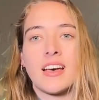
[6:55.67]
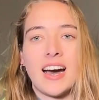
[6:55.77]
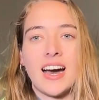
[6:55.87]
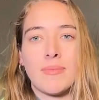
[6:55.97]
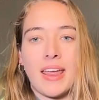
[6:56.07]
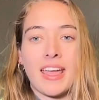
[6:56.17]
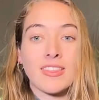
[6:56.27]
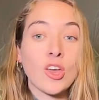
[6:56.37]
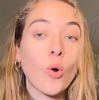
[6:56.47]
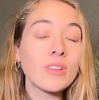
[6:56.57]

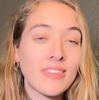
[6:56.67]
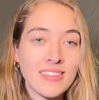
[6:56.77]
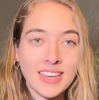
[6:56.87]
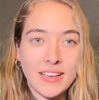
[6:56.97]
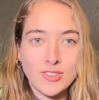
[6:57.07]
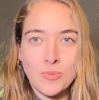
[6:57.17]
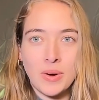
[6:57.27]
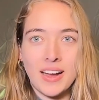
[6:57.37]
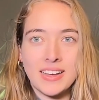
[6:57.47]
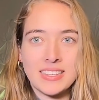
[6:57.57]
And the only thing that gives you
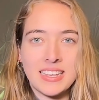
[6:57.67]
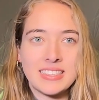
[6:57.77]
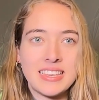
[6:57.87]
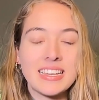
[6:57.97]
pause is